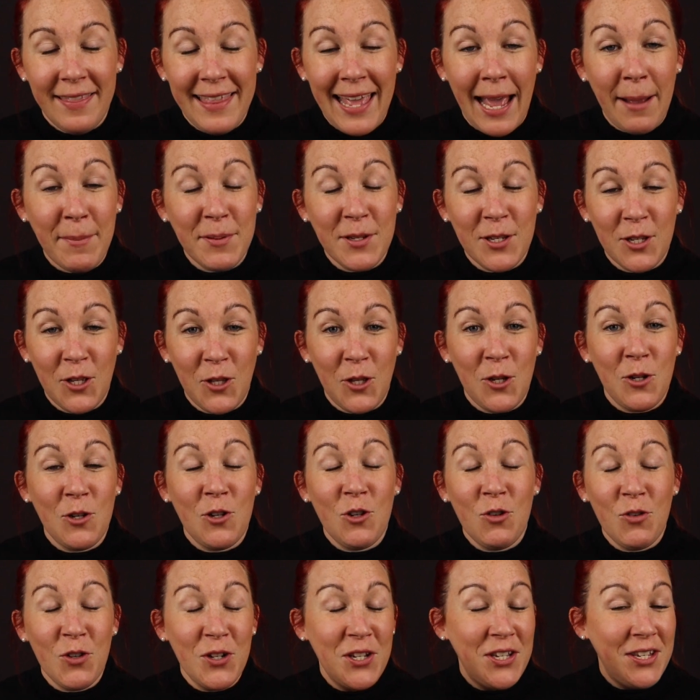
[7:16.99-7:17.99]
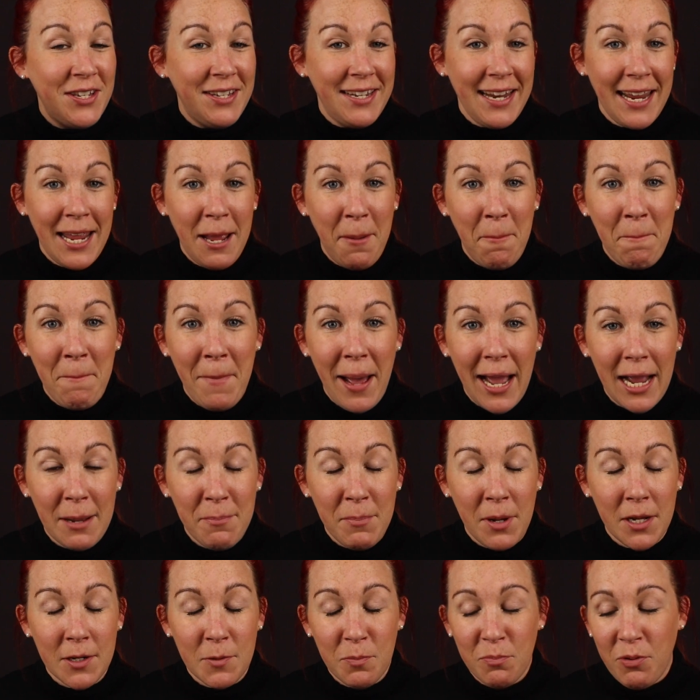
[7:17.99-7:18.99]
the absolute trusty
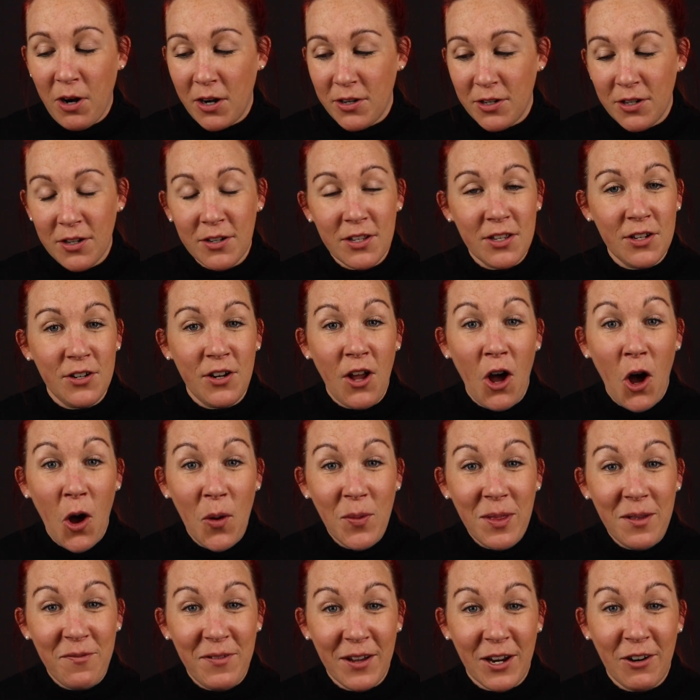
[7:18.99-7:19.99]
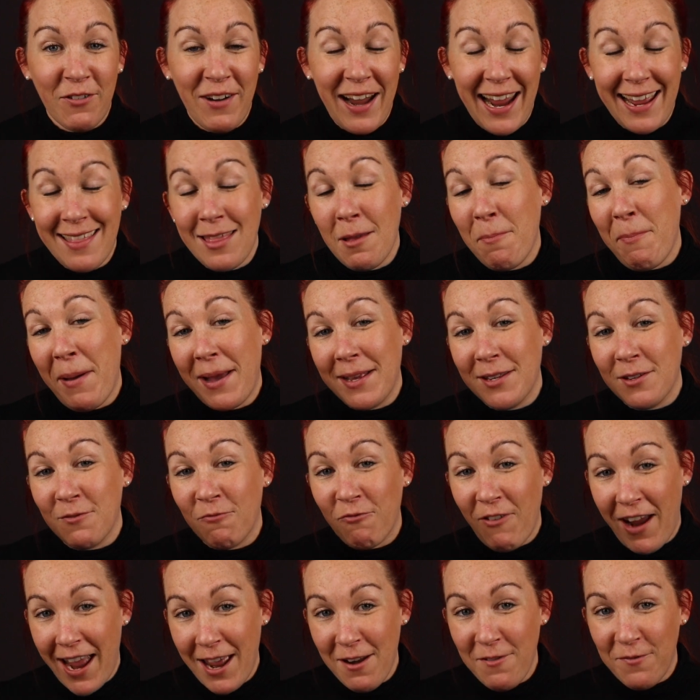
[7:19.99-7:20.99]
Magmod product, not only for creating the best
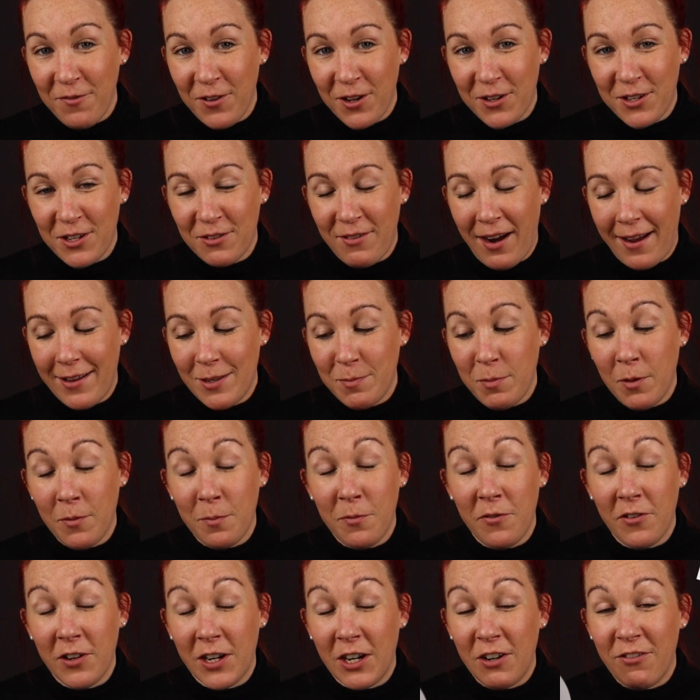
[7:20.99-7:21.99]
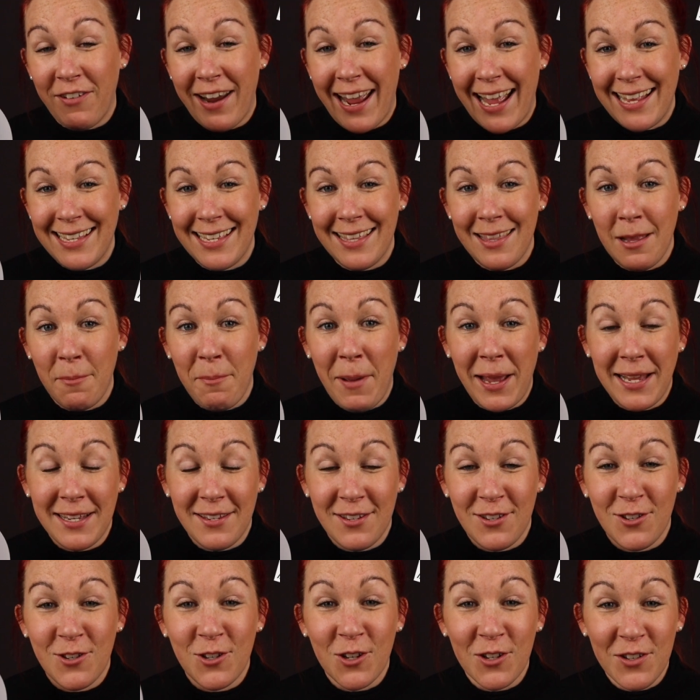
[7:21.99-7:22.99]
rain photographs, but for creating the
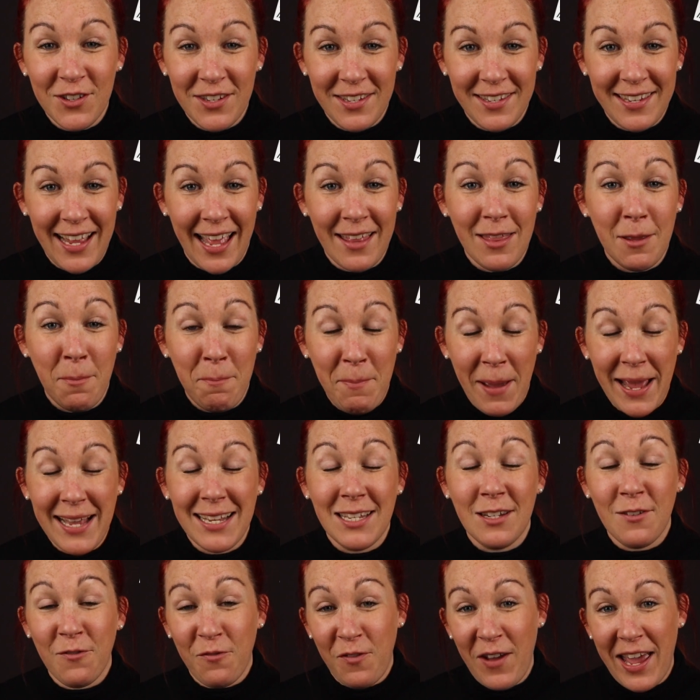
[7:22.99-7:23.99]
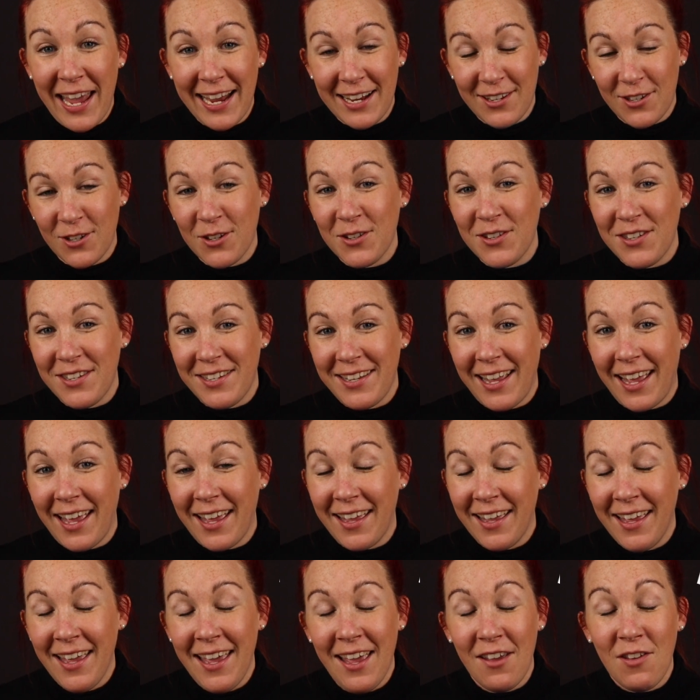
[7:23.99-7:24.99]
best sunset, the best fake sunset.